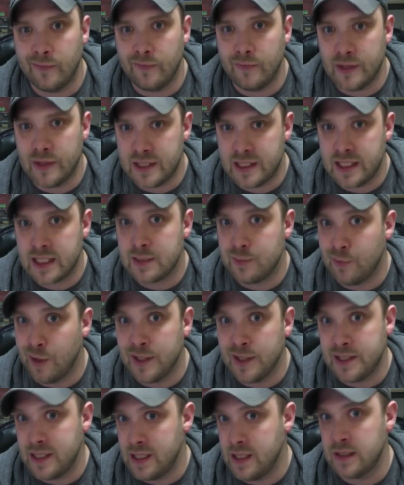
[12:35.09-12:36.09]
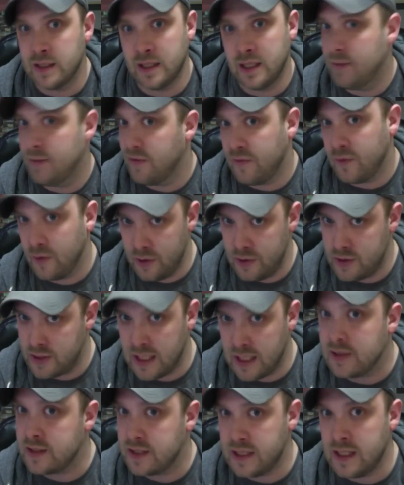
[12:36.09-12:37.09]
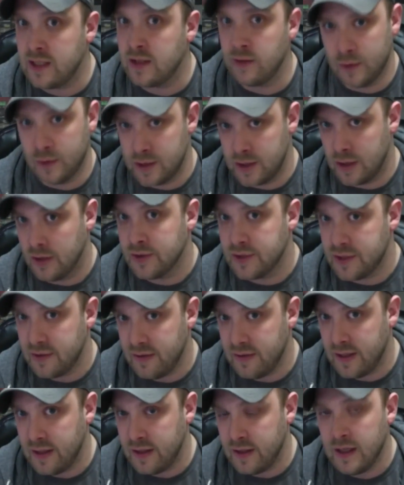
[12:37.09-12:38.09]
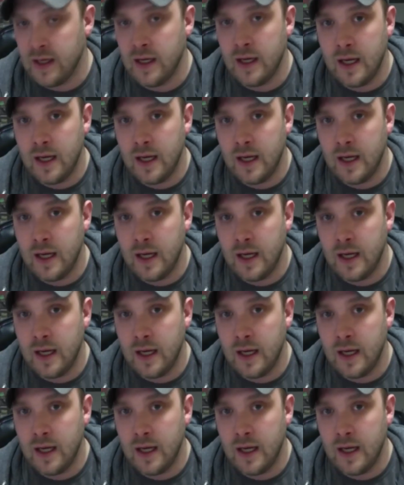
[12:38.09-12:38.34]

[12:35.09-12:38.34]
6 months easily before you start seeing the results of it.